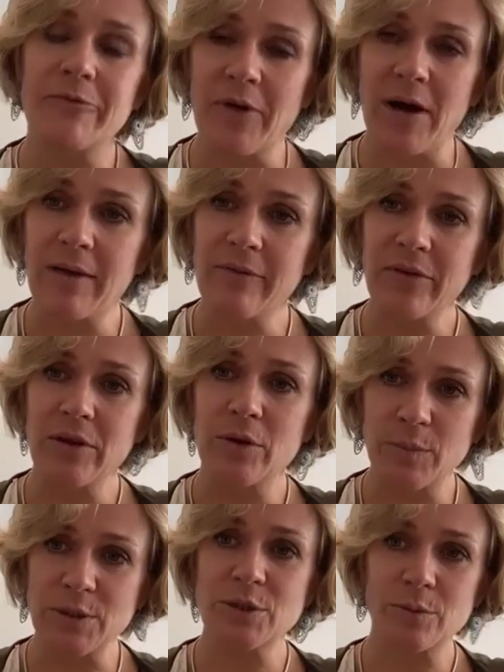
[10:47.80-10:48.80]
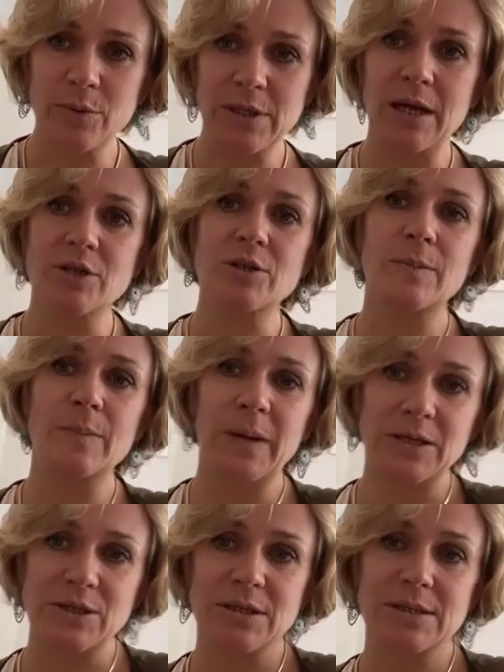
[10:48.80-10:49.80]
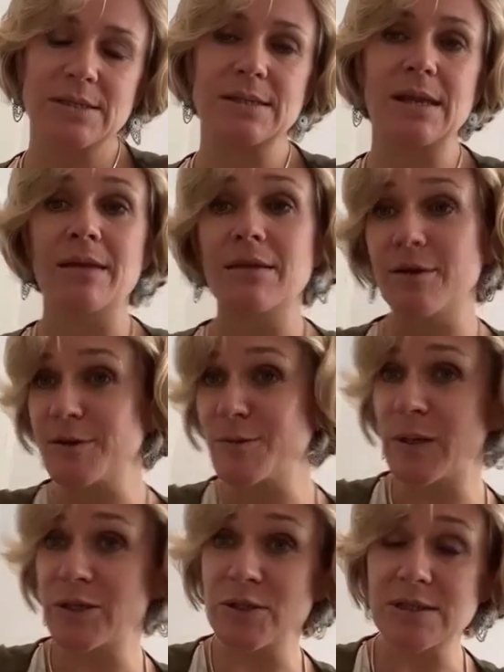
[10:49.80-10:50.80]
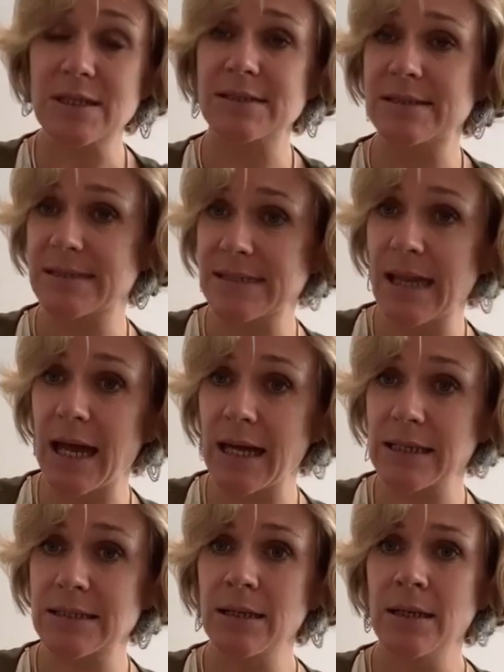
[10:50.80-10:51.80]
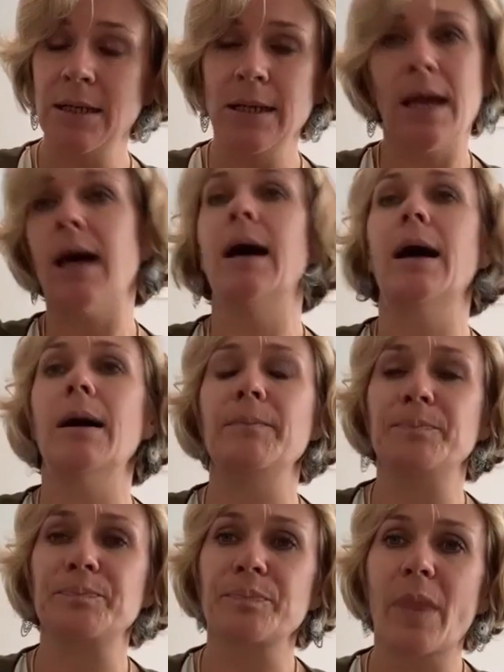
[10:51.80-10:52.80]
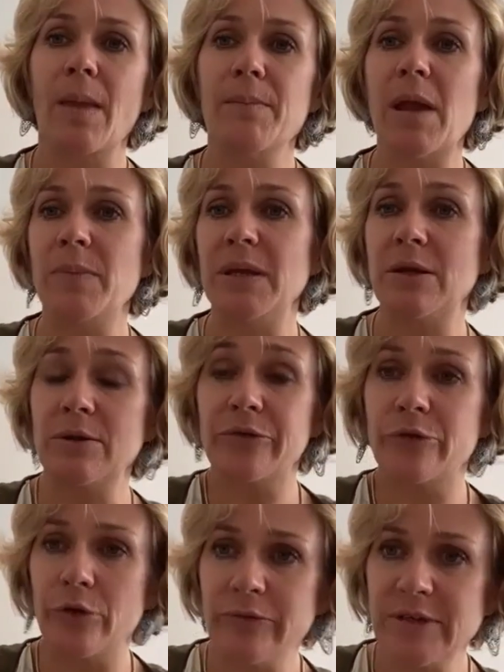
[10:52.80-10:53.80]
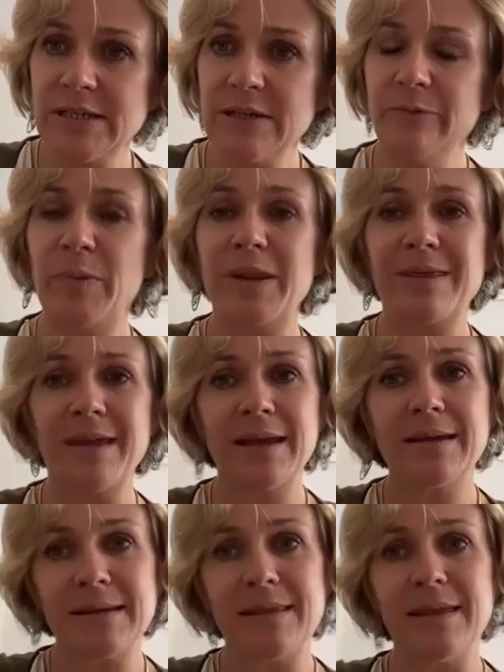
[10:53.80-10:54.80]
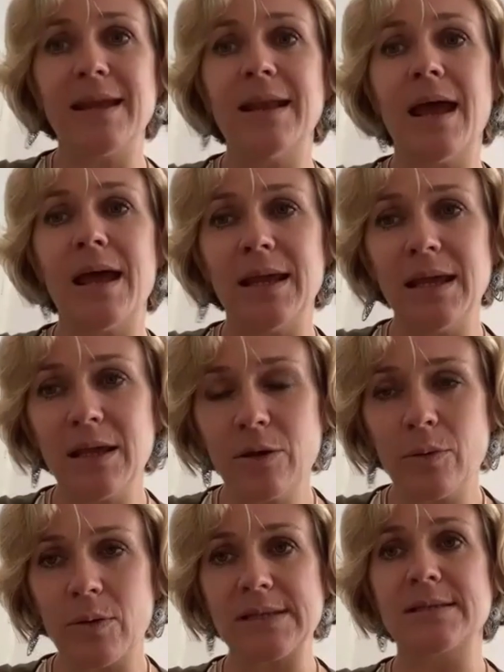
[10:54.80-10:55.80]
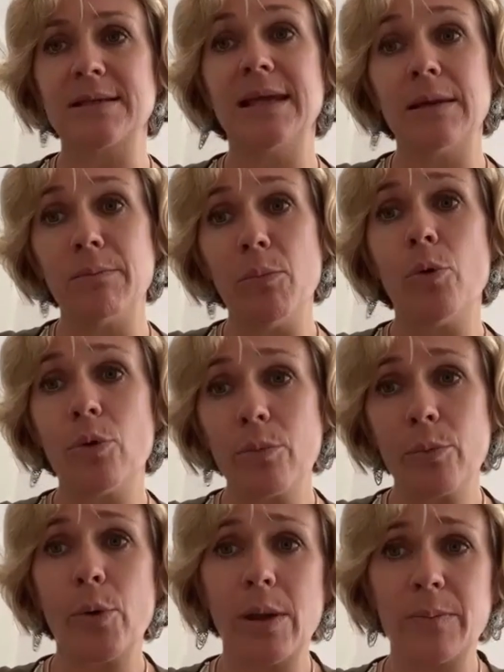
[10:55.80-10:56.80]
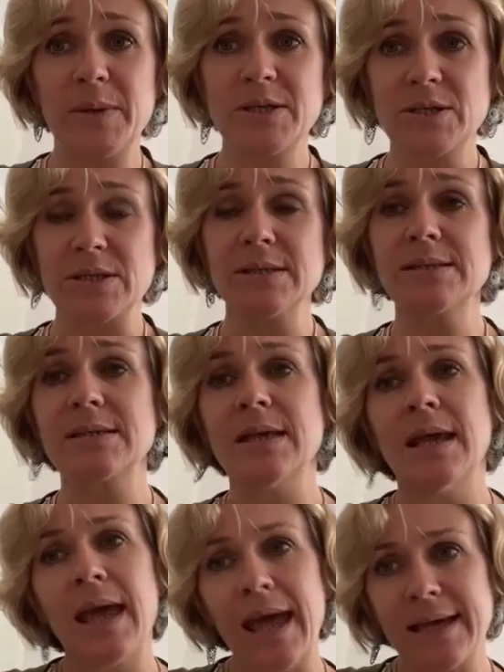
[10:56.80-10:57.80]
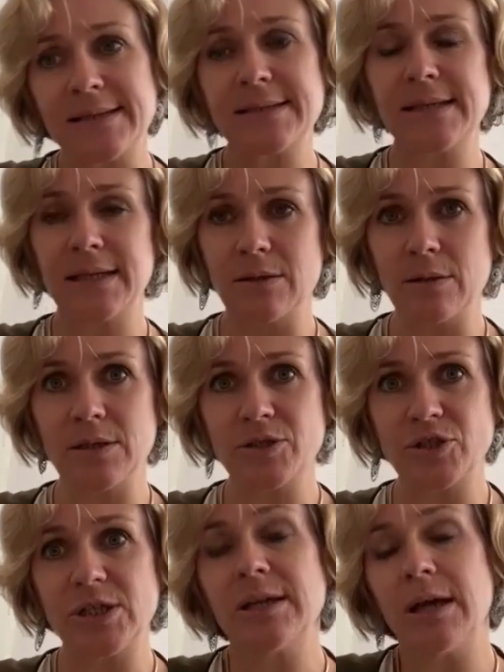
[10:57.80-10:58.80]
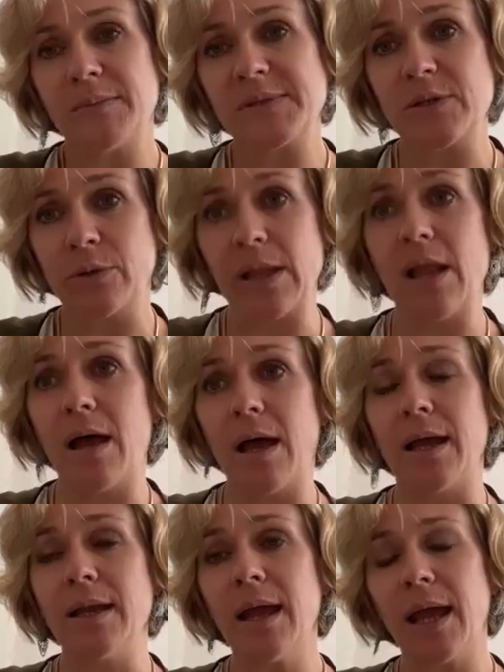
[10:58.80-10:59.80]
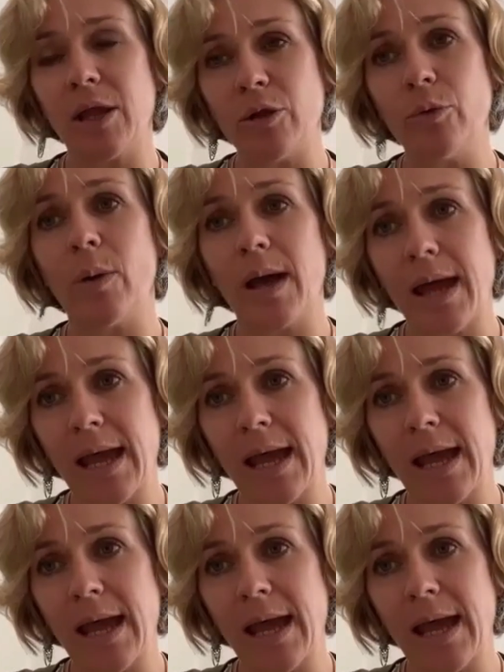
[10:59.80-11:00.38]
five-year emission reduction budgets. Now, those budgets can start maybe conservative, but they can then increase and get more and more ambitious as technology comes online and you are